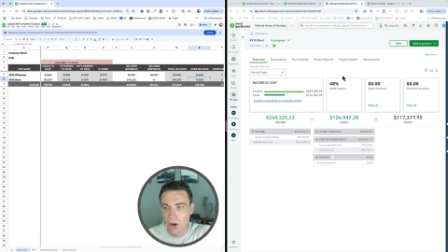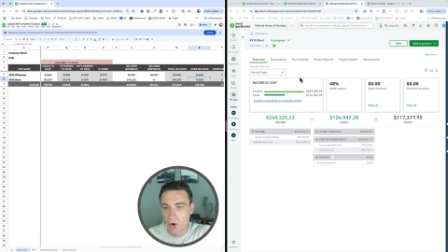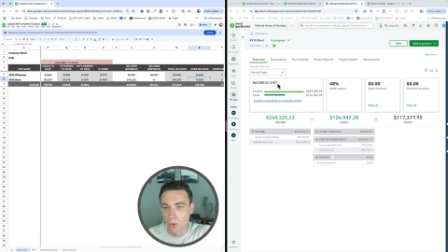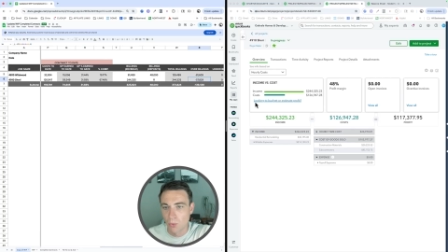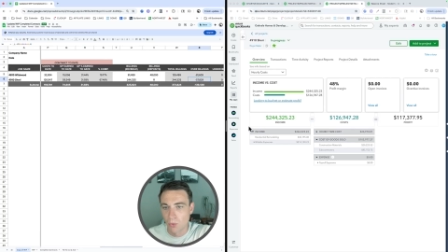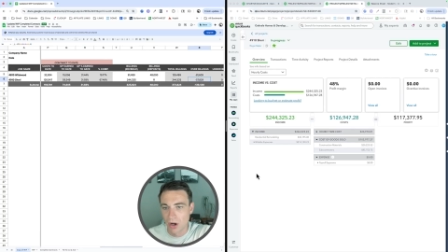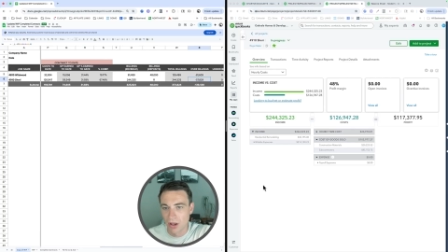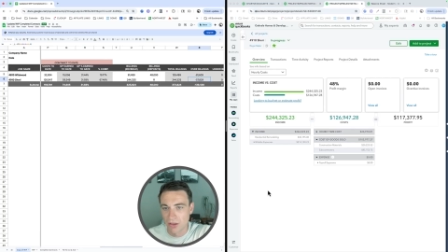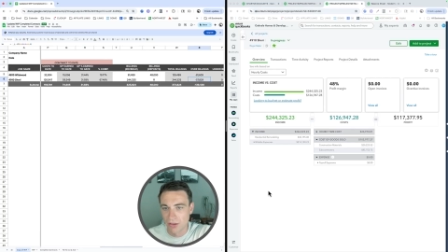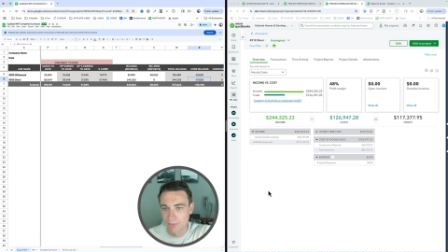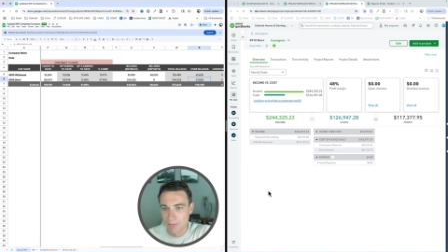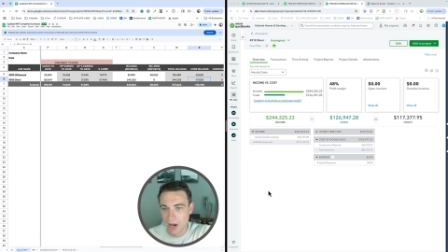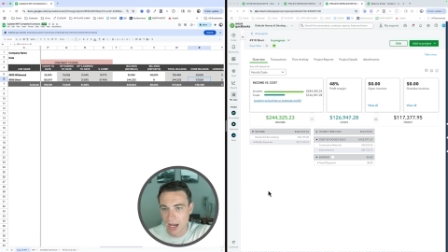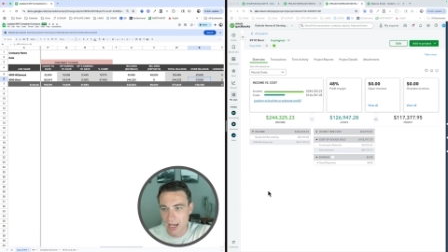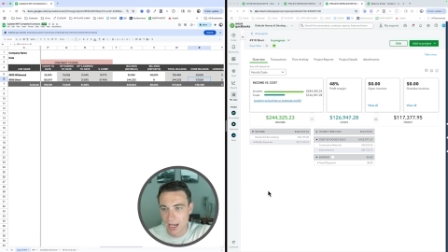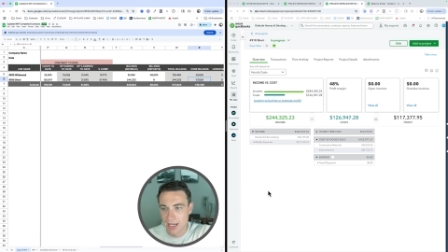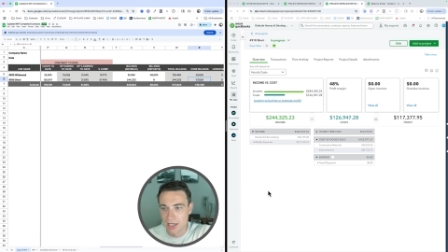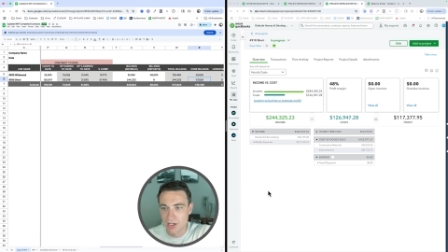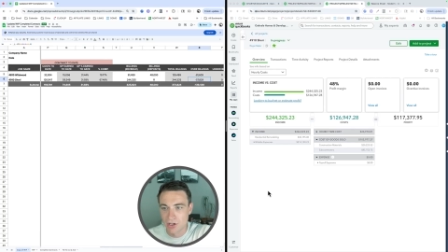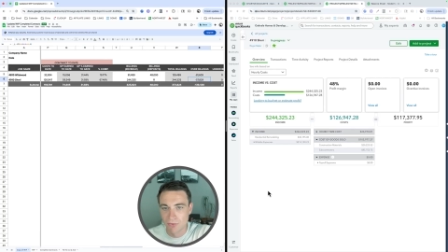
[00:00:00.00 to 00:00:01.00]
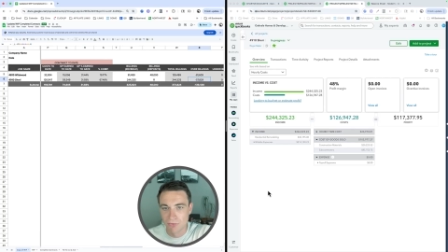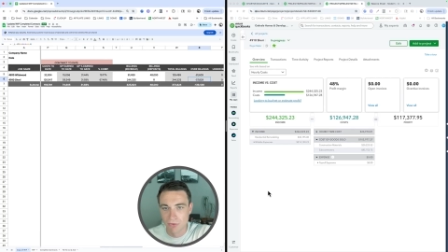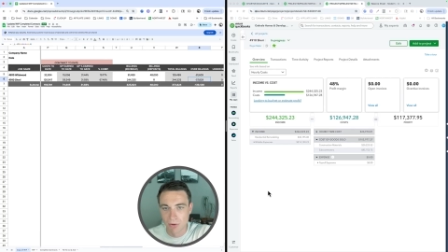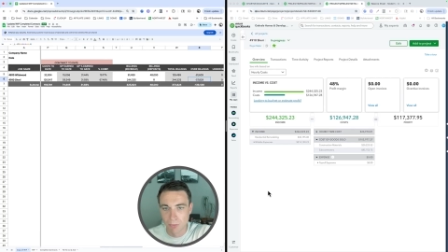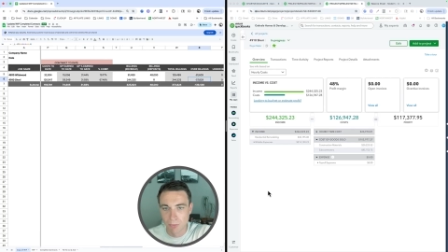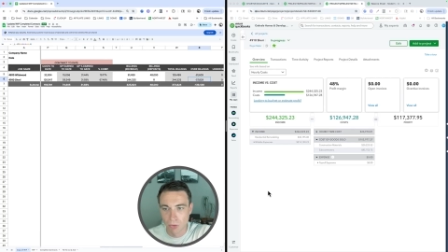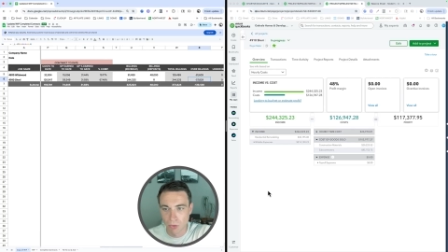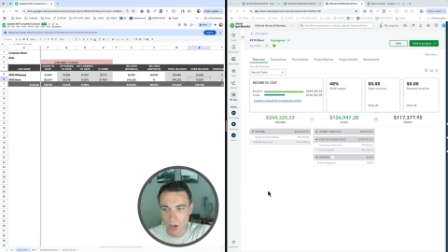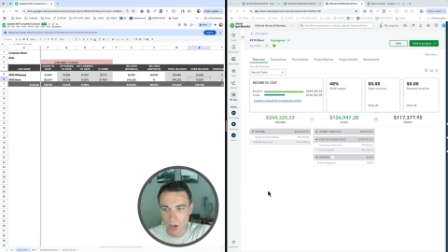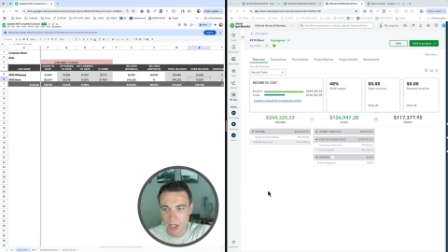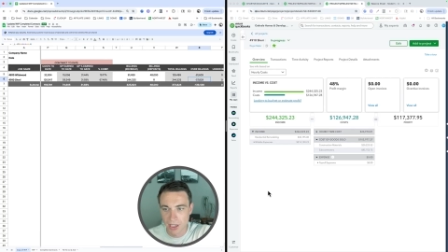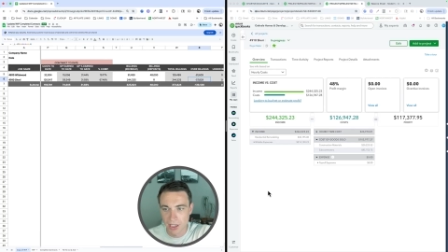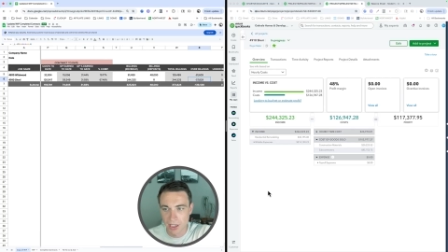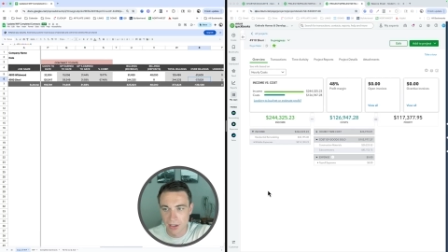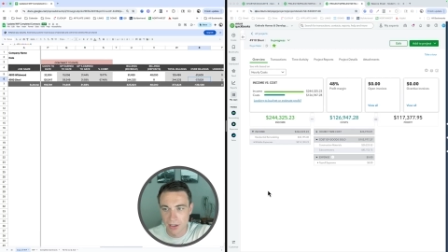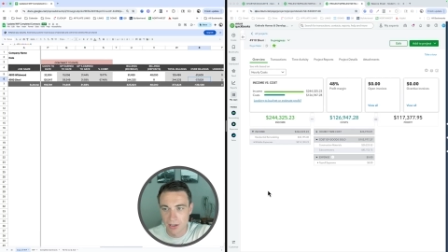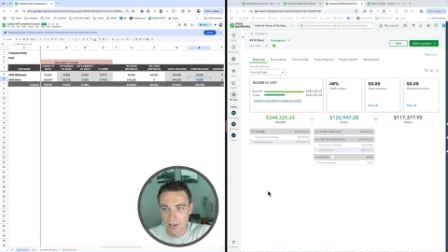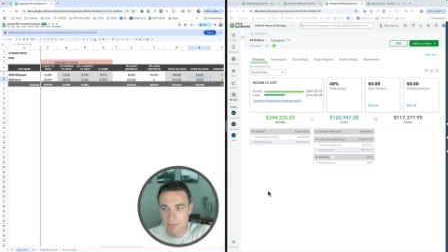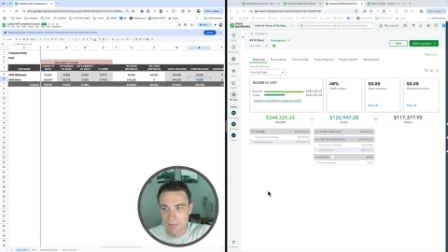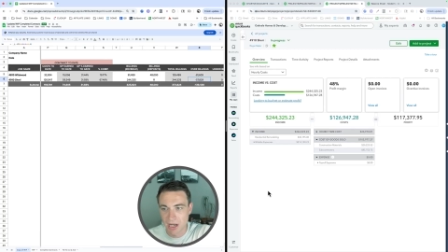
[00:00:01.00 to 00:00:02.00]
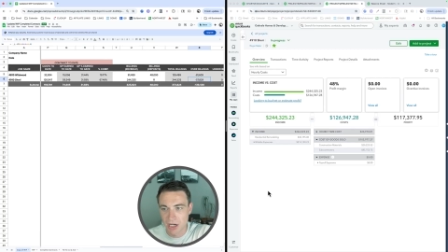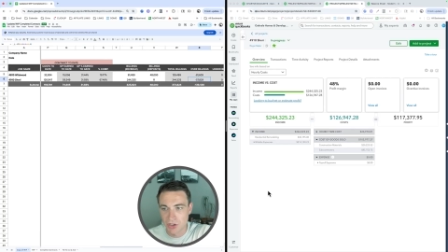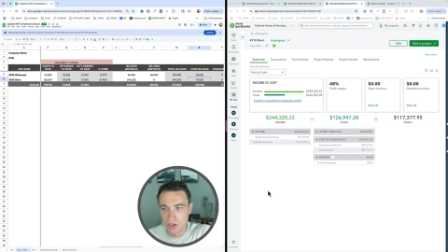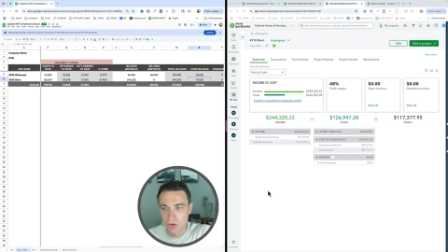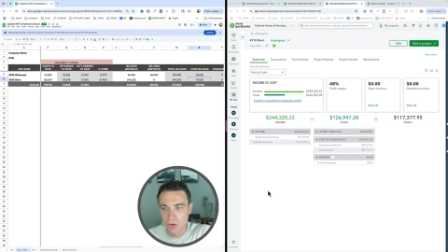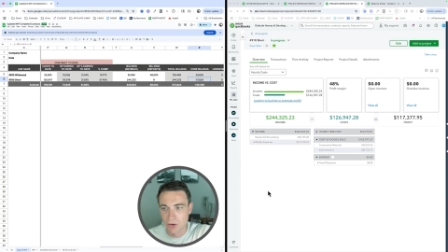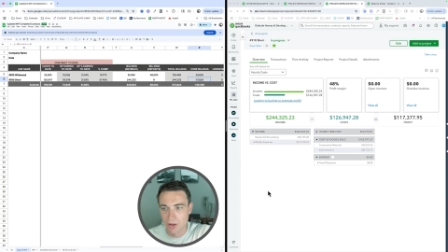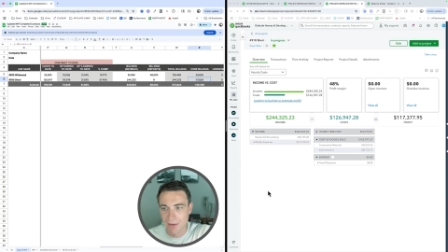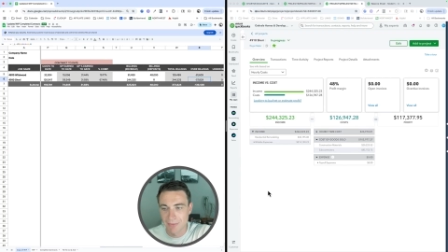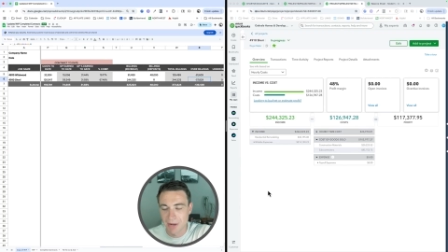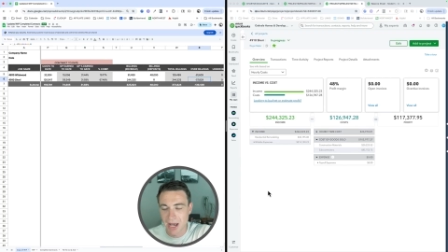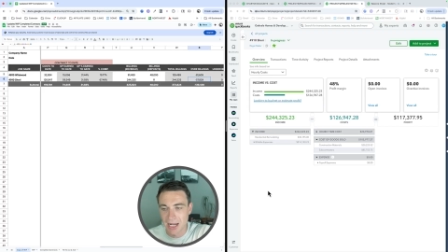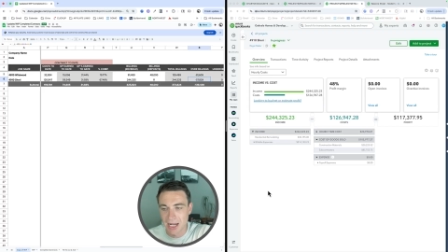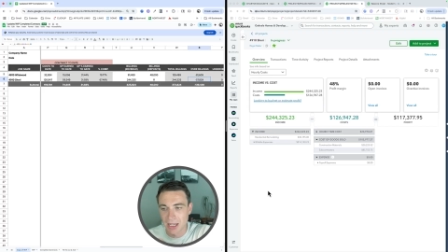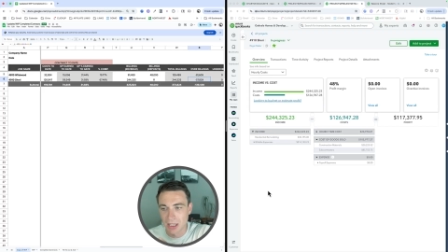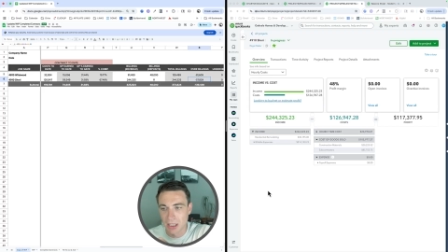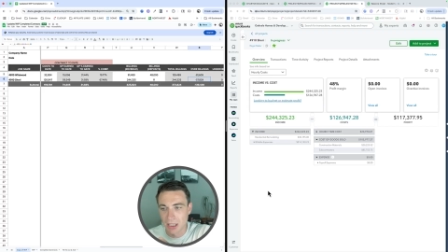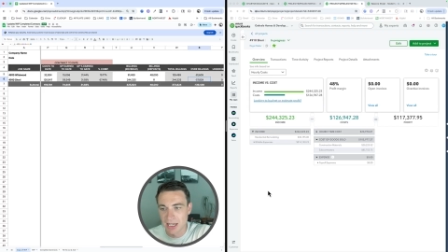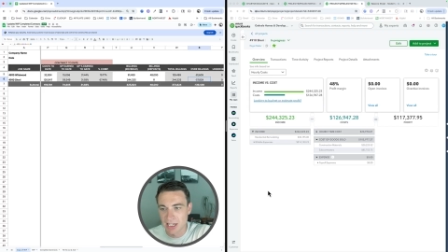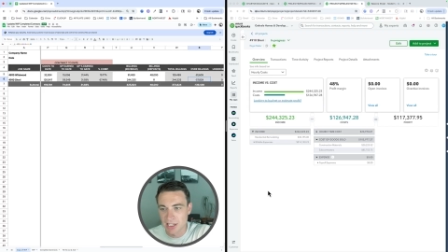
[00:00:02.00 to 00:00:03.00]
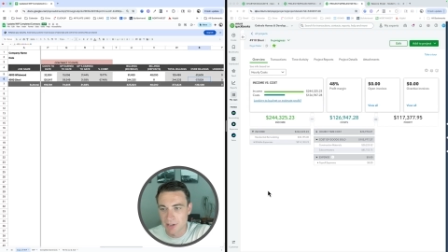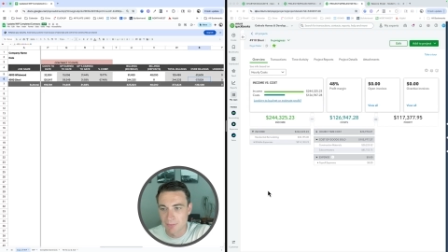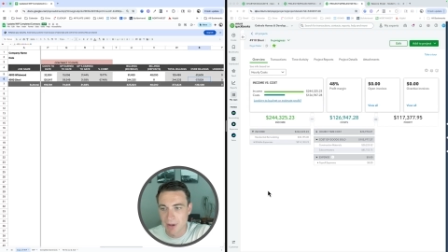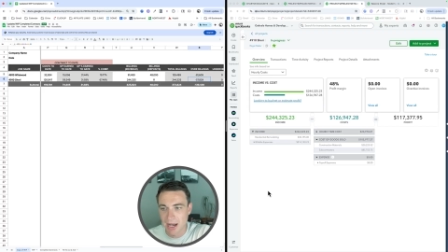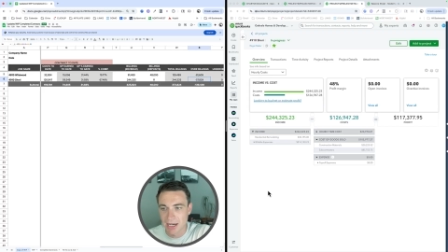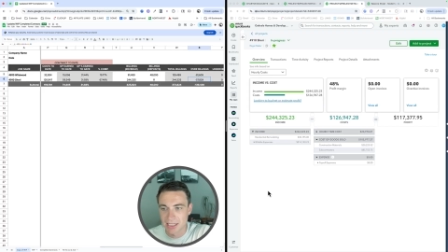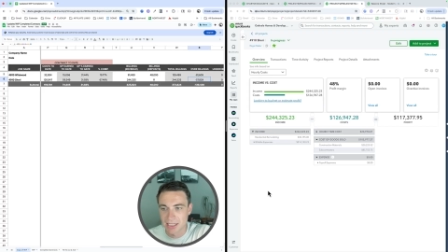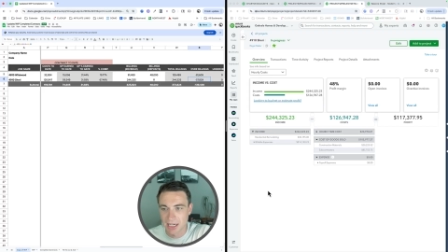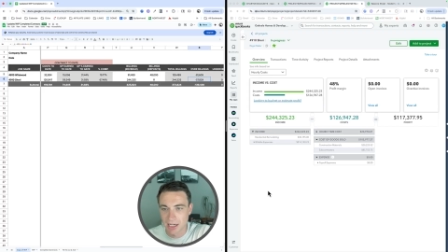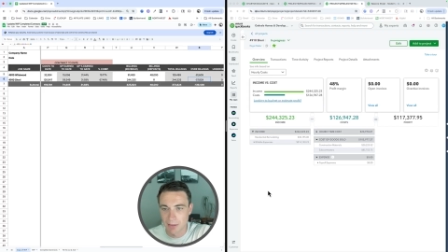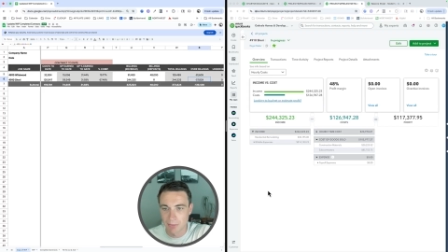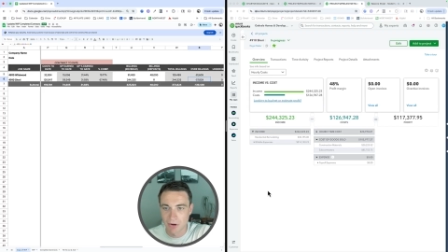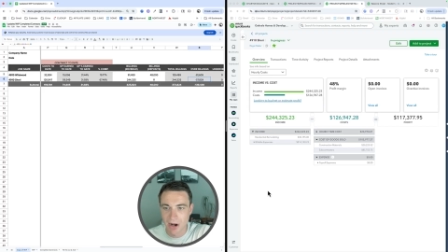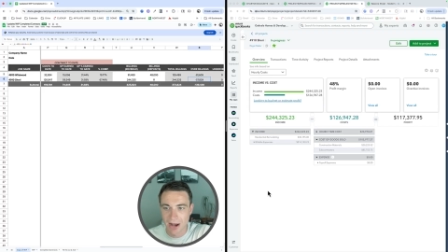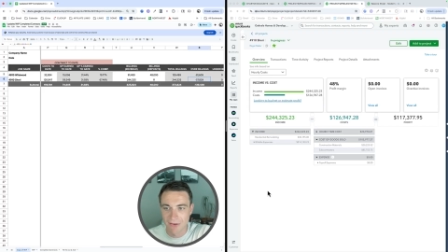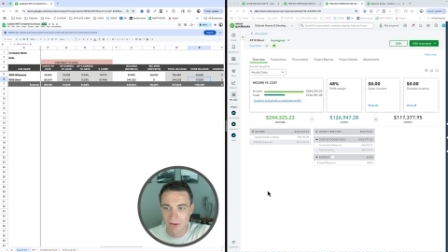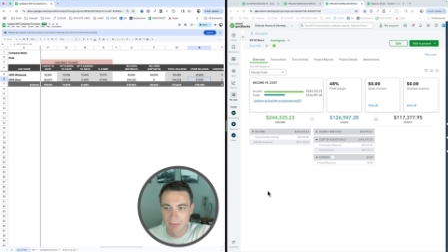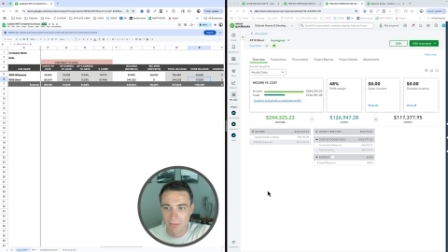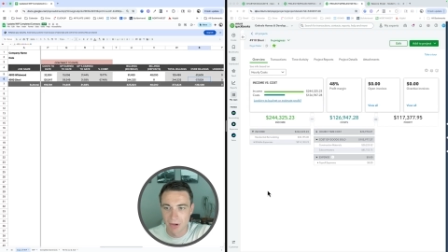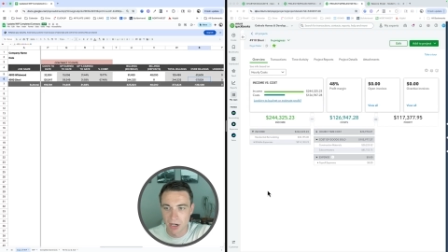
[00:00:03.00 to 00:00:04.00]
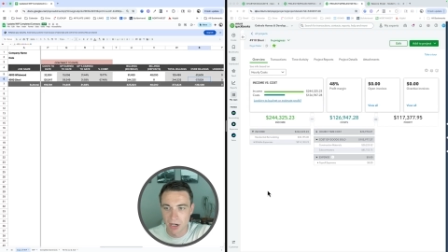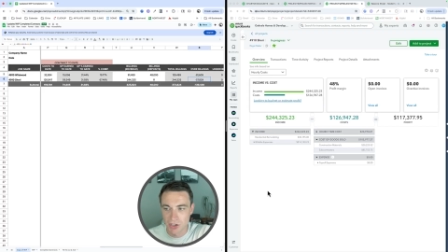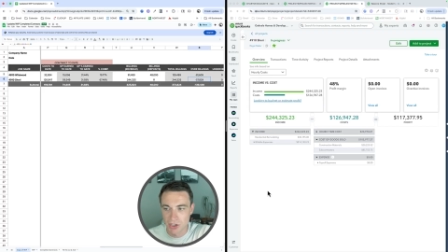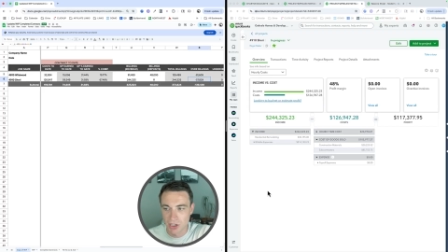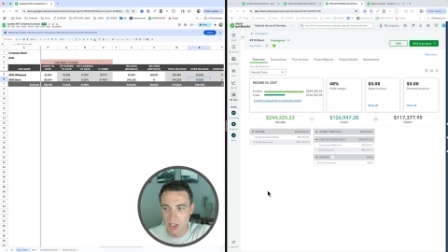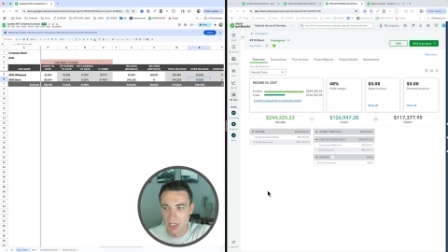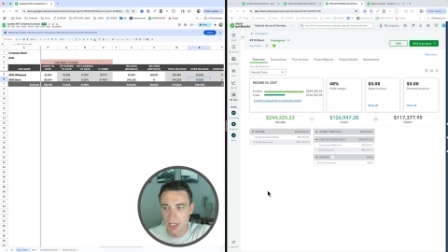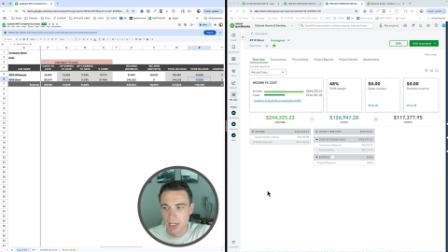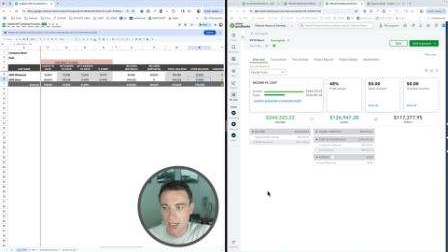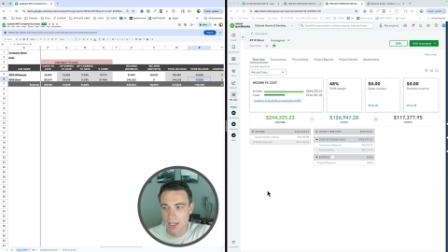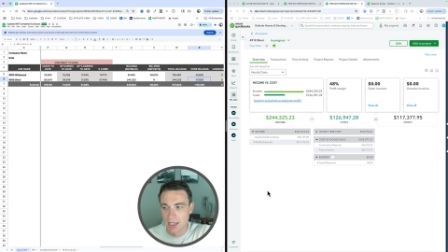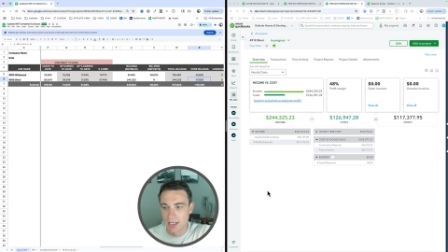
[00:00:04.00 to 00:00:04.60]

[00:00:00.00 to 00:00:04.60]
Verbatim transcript: with my reporting here to make sure that I'm not expecting a profit margin